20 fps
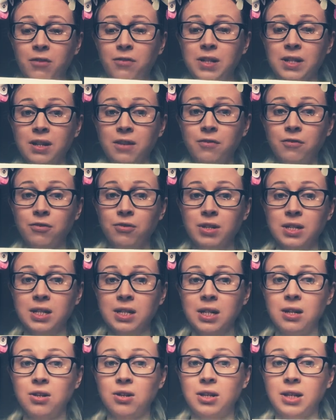it's after a
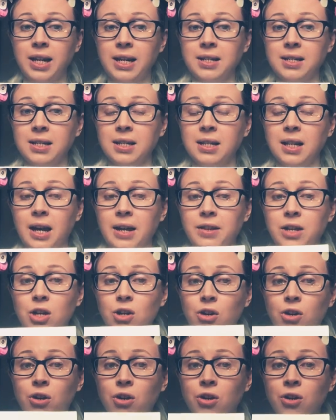single letter like the
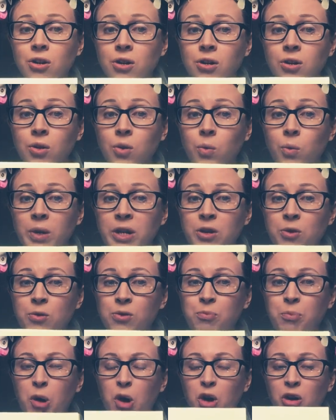O, we use
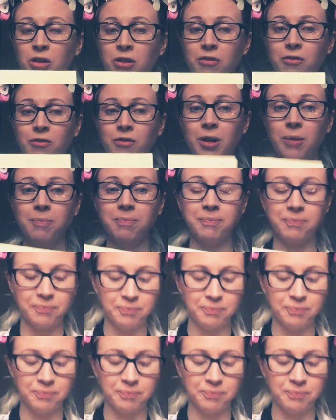both of them.